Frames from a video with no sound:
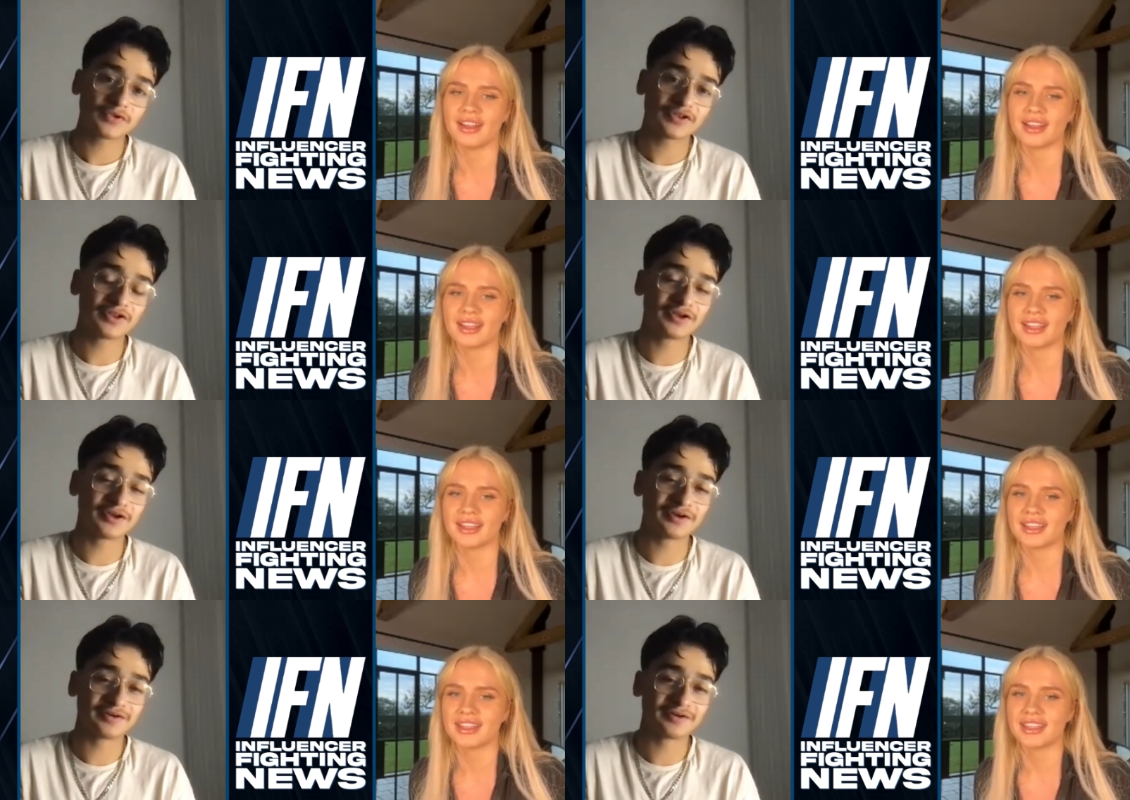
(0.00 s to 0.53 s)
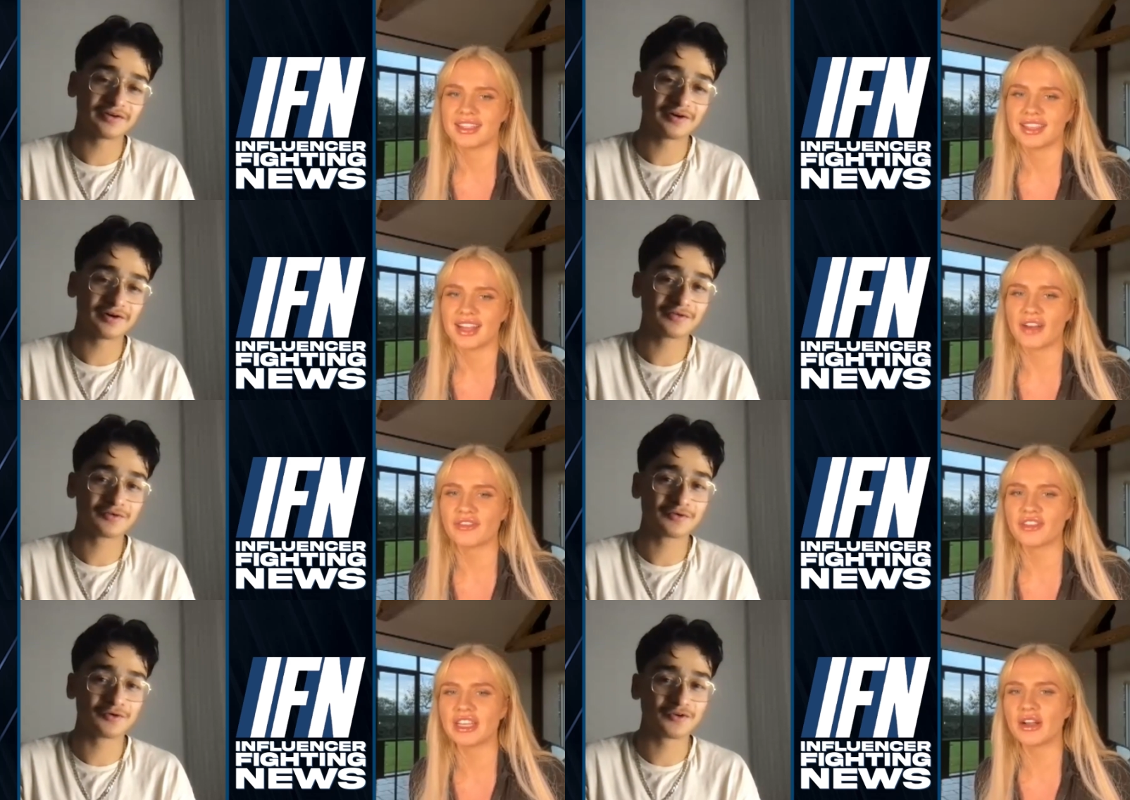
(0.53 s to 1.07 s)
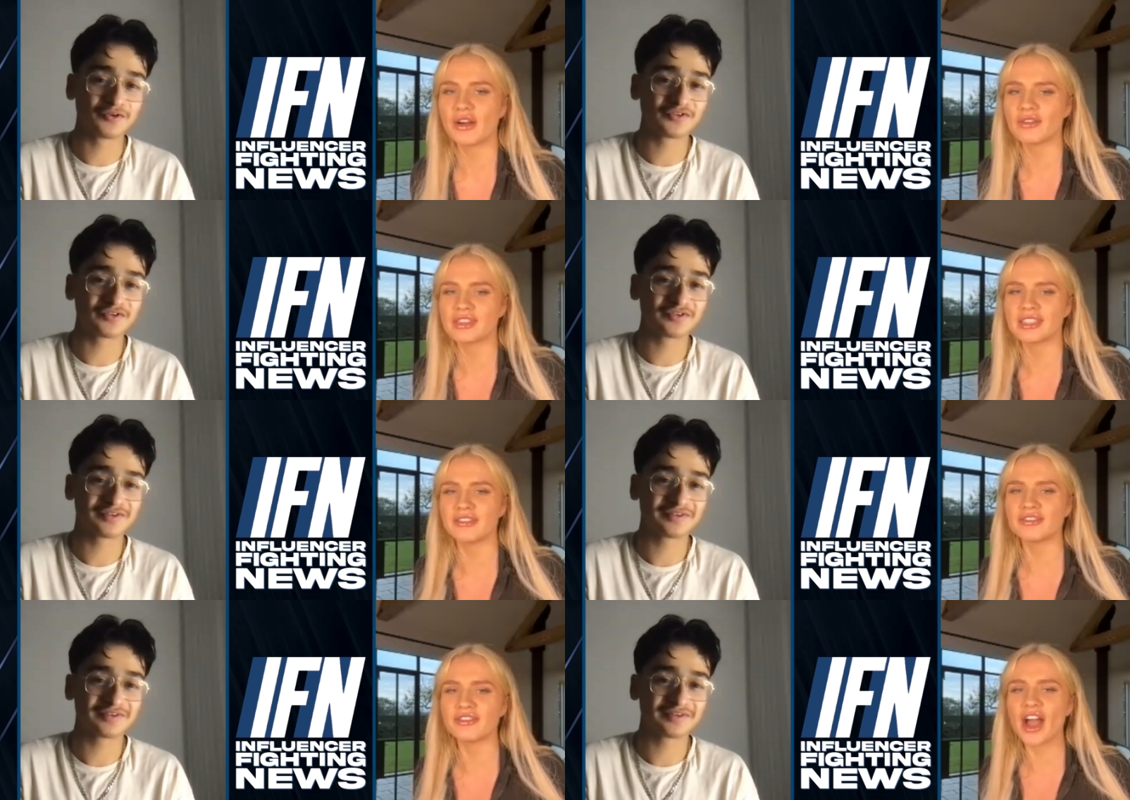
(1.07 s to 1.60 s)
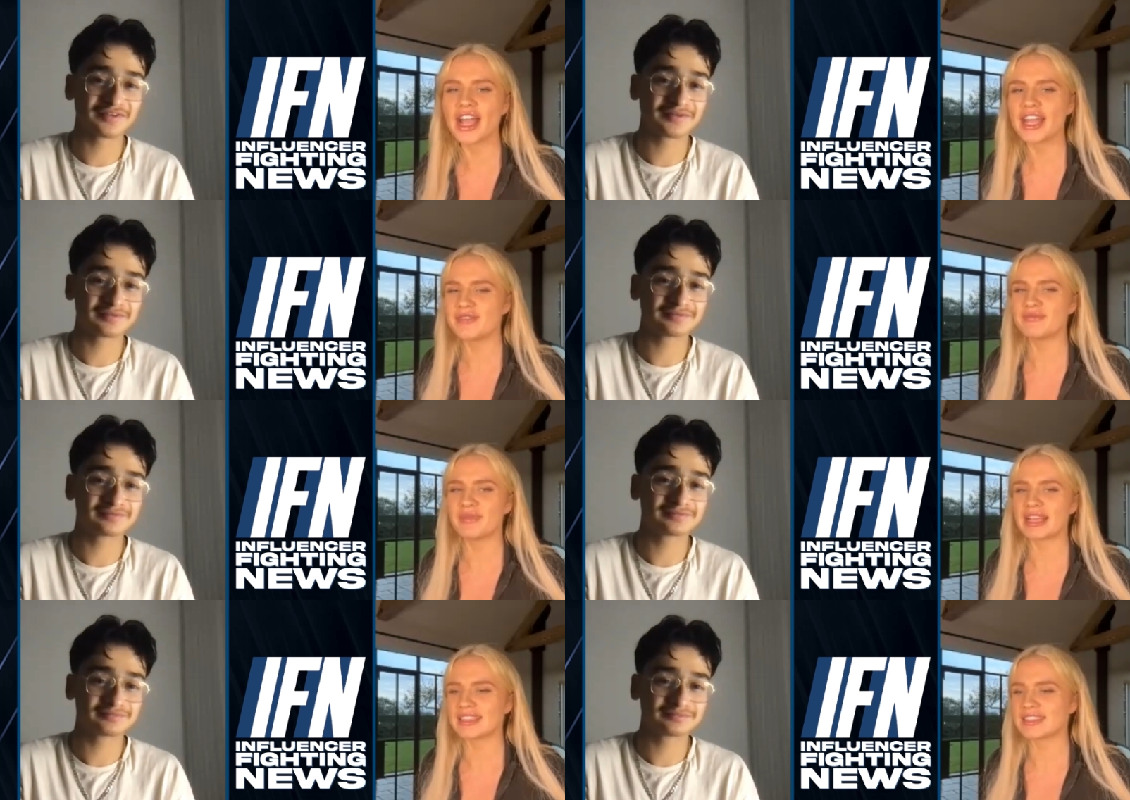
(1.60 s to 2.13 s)
Speaker 1: Yeah. I think obviously fighting
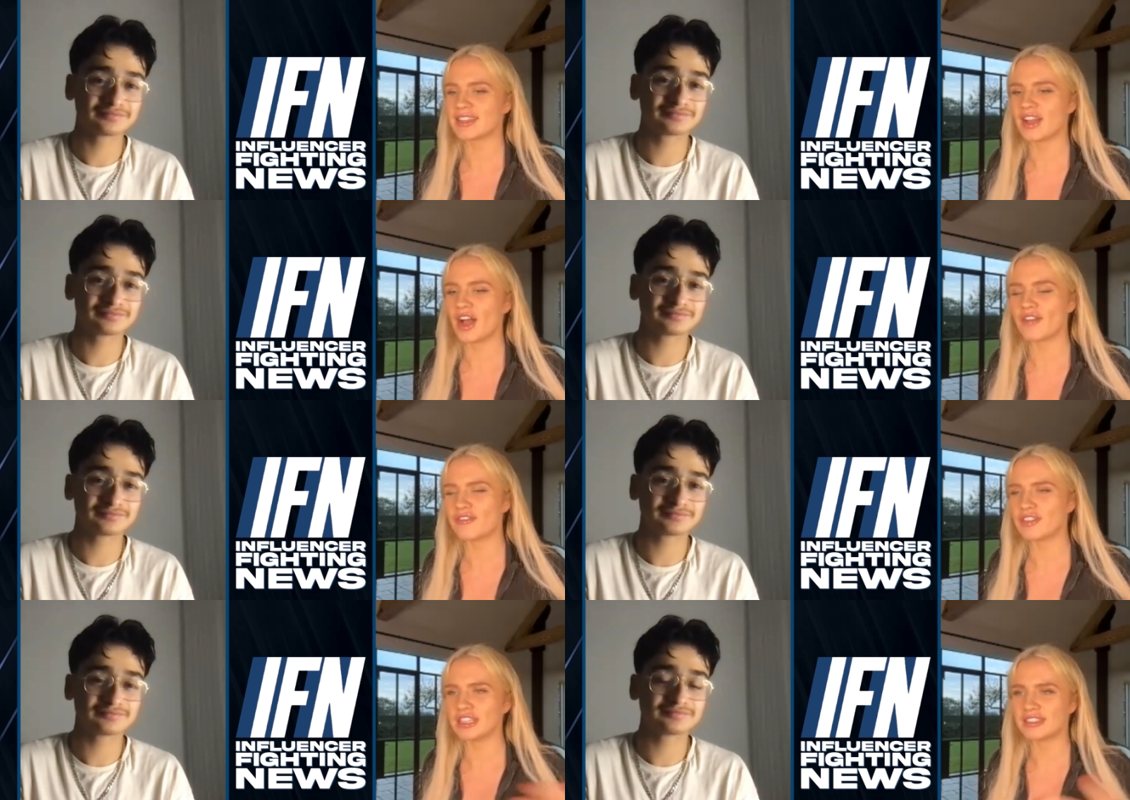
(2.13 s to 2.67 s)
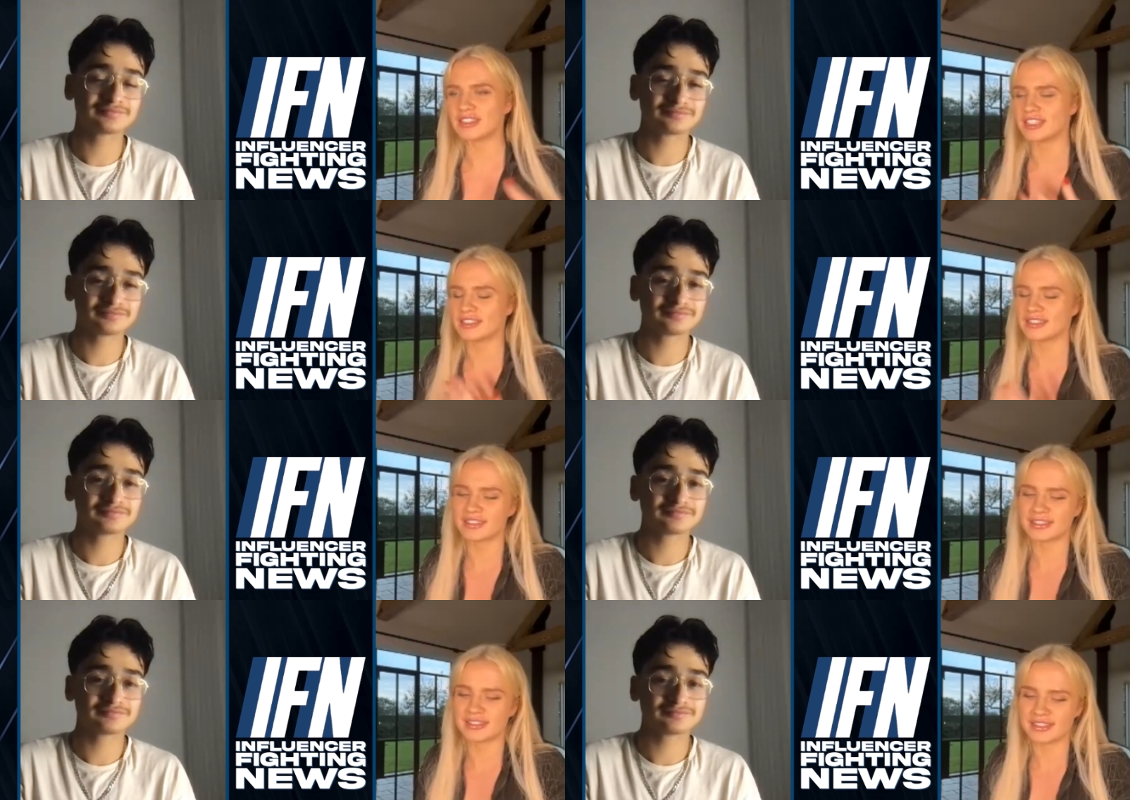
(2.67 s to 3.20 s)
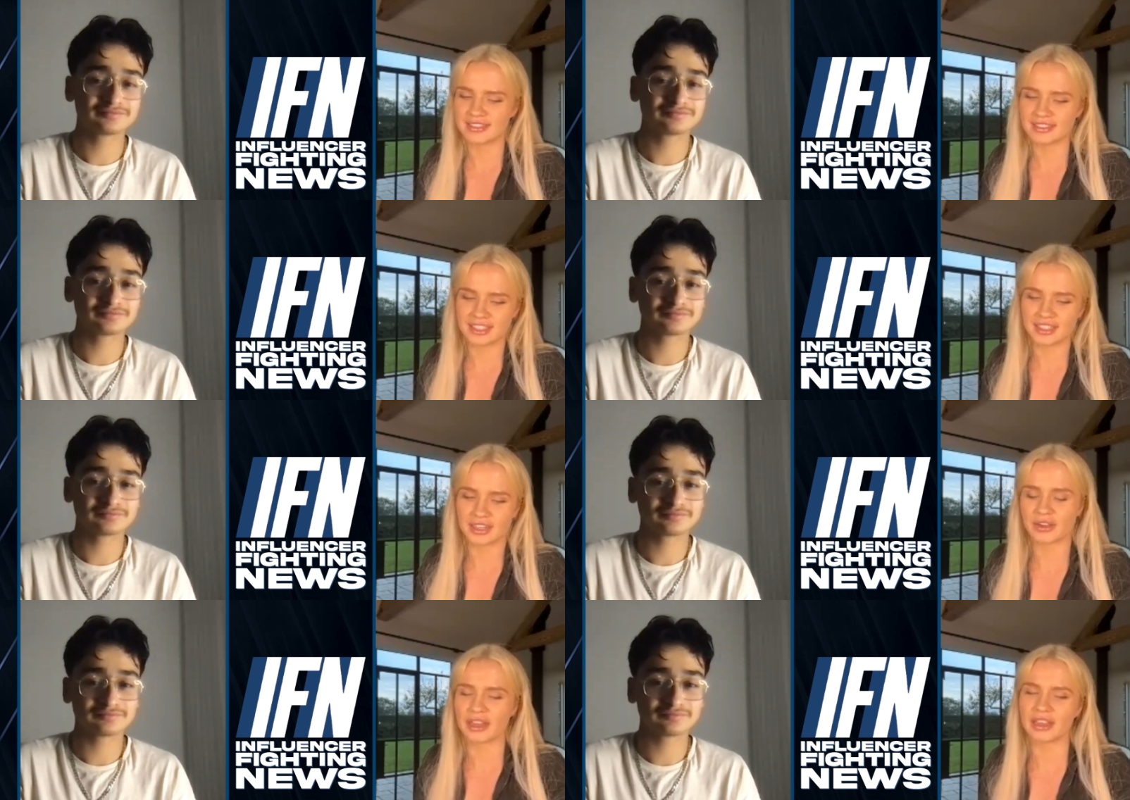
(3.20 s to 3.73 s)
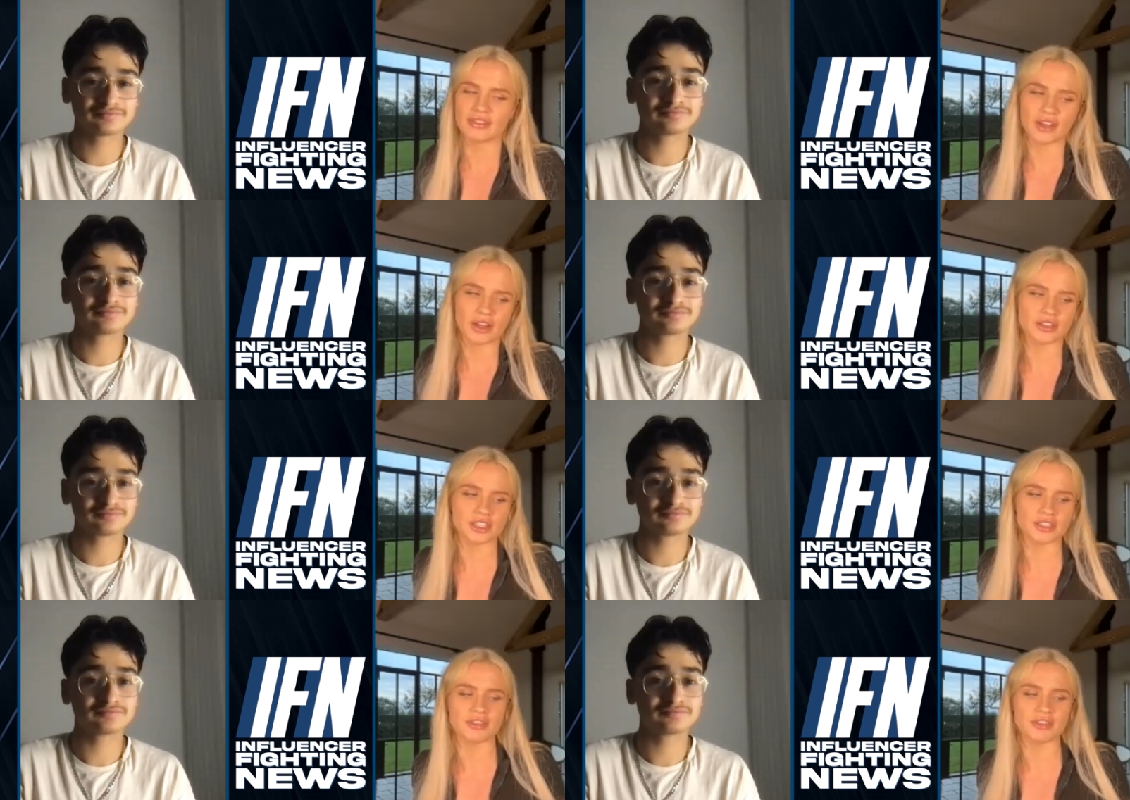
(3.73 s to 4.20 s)
best, I think she's, you know, even though she